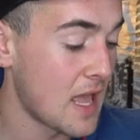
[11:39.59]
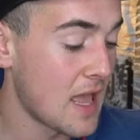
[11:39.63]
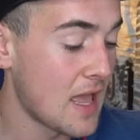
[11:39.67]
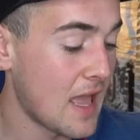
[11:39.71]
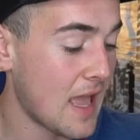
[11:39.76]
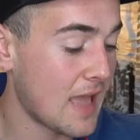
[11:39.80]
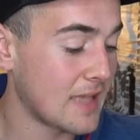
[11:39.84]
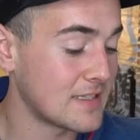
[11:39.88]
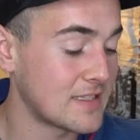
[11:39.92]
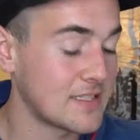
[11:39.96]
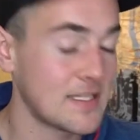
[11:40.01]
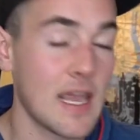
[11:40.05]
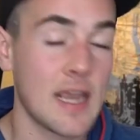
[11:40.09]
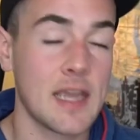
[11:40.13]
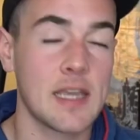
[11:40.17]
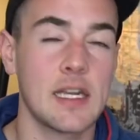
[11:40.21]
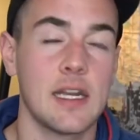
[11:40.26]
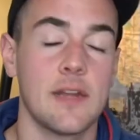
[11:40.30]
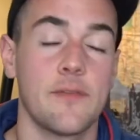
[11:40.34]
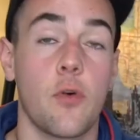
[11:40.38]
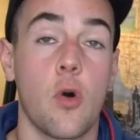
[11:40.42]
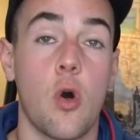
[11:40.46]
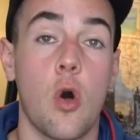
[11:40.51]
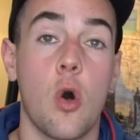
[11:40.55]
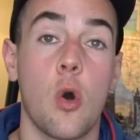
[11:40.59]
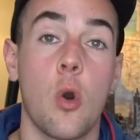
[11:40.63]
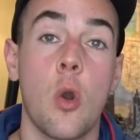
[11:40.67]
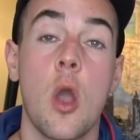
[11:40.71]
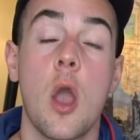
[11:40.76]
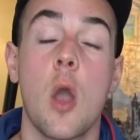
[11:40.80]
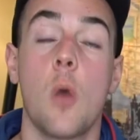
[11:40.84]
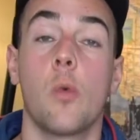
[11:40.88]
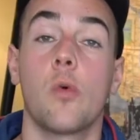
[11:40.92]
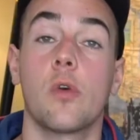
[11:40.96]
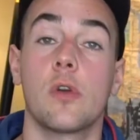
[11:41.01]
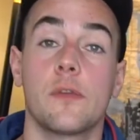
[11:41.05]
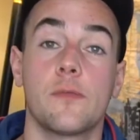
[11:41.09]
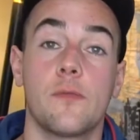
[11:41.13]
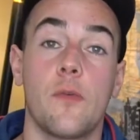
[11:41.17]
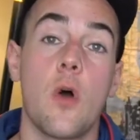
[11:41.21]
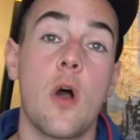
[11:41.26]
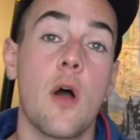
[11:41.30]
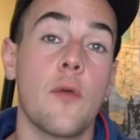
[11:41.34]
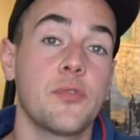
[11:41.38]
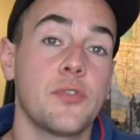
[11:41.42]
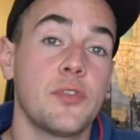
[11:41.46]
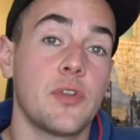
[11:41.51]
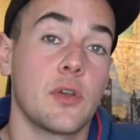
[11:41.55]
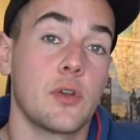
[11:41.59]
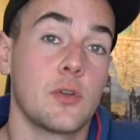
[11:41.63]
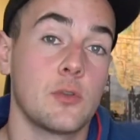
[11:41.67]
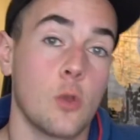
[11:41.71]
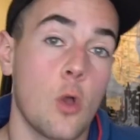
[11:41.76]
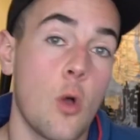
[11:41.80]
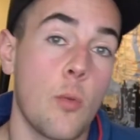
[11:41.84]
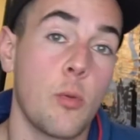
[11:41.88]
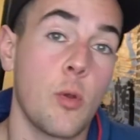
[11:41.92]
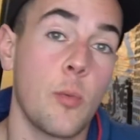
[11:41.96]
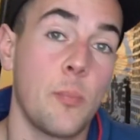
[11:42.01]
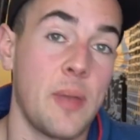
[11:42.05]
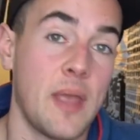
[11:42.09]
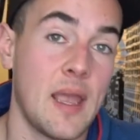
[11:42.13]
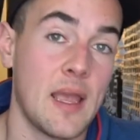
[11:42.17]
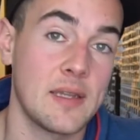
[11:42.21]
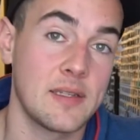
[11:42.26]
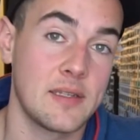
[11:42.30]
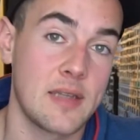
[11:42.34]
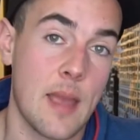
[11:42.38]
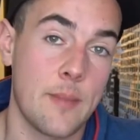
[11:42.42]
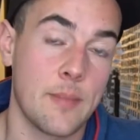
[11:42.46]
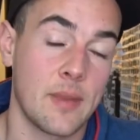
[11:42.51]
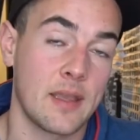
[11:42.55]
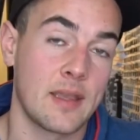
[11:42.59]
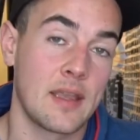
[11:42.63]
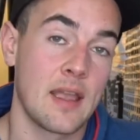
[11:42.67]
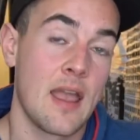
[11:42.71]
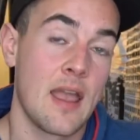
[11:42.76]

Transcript: and second of all, we're involved in a global pandemic